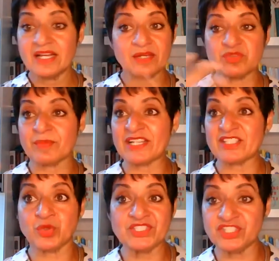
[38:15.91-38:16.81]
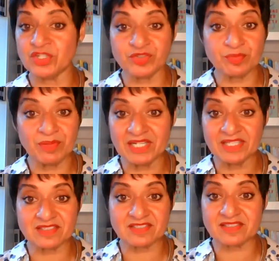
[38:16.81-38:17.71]
It was about 20 odd
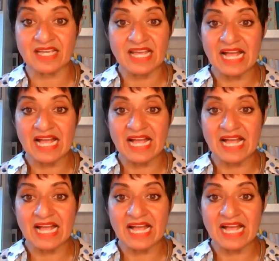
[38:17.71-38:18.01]
minutes.